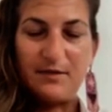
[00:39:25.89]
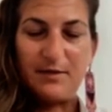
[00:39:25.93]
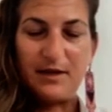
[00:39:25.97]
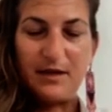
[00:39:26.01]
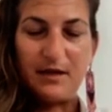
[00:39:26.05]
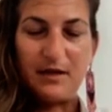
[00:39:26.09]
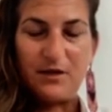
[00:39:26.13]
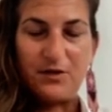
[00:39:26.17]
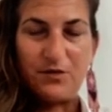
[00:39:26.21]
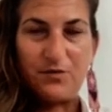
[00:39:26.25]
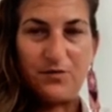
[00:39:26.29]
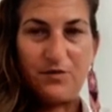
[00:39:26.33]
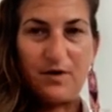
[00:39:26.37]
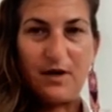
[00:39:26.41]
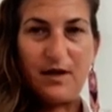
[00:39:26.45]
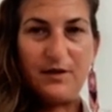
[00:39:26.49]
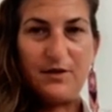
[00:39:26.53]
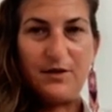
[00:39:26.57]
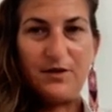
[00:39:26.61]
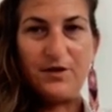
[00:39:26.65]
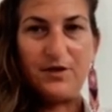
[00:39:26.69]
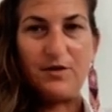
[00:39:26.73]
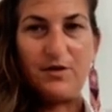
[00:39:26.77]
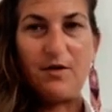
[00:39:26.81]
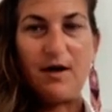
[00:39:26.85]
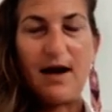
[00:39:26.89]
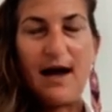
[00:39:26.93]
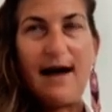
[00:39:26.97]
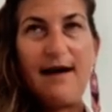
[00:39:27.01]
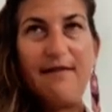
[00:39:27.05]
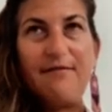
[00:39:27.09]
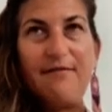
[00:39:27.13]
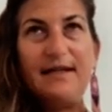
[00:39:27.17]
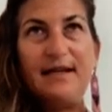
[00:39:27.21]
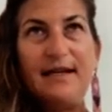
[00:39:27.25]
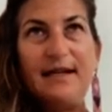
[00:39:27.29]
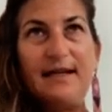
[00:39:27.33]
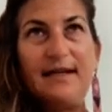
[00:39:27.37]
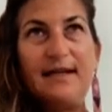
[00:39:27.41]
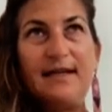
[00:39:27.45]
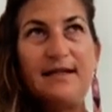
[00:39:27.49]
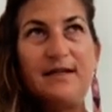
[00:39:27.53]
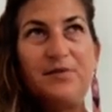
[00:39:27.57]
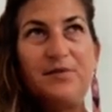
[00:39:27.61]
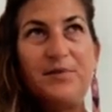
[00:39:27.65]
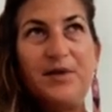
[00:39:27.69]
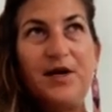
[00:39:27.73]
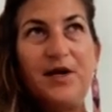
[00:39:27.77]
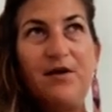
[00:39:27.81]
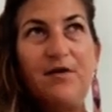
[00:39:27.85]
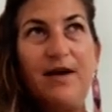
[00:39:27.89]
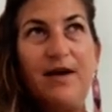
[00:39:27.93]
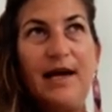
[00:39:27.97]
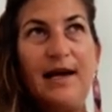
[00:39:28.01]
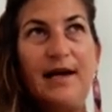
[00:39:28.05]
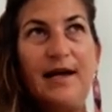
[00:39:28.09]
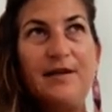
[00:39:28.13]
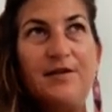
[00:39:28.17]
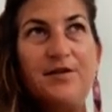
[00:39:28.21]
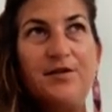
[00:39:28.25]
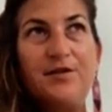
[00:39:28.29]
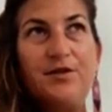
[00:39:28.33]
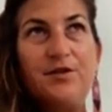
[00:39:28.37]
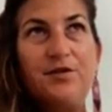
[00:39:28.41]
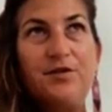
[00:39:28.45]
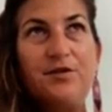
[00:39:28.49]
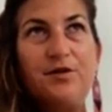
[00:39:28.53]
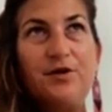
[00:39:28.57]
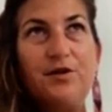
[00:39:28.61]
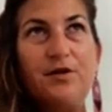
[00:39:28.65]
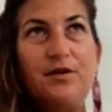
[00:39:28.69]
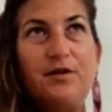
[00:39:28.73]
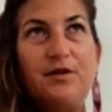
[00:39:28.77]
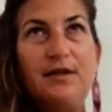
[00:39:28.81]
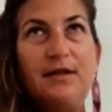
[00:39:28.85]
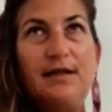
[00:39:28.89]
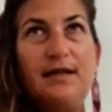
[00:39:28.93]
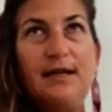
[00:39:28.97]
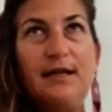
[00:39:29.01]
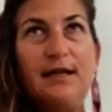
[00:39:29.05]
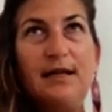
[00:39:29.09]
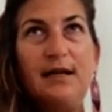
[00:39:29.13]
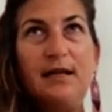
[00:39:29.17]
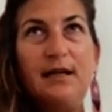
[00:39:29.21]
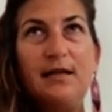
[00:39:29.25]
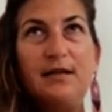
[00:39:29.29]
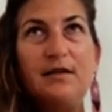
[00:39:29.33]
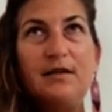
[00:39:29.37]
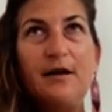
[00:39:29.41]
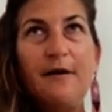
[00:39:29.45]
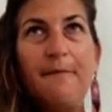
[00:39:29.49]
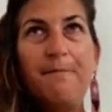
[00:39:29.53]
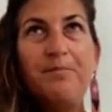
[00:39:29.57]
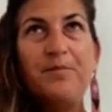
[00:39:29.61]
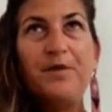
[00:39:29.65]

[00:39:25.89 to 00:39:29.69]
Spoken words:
because once you have that experience, you don't need